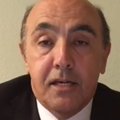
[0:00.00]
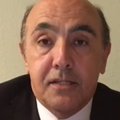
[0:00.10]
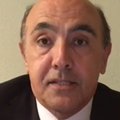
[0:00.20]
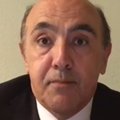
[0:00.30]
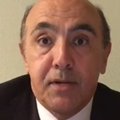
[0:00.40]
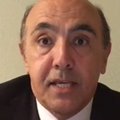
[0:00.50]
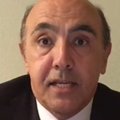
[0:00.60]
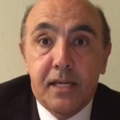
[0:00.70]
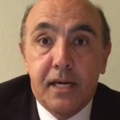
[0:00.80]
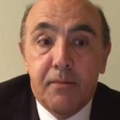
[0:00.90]
somebody
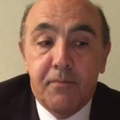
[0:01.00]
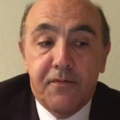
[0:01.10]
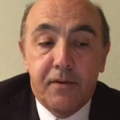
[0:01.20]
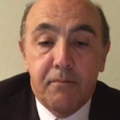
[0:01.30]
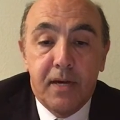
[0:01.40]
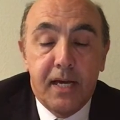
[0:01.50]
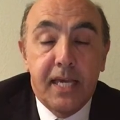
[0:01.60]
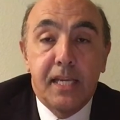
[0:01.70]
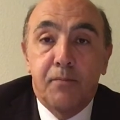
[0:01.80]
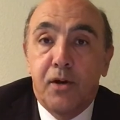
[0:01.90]
can come from
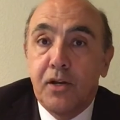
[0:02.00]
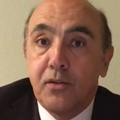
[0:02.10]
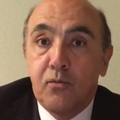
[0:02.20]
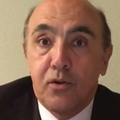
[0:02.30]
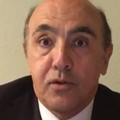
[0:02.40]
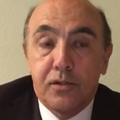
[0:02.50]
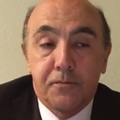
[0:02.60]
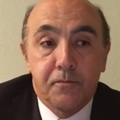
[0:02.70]
any part of the world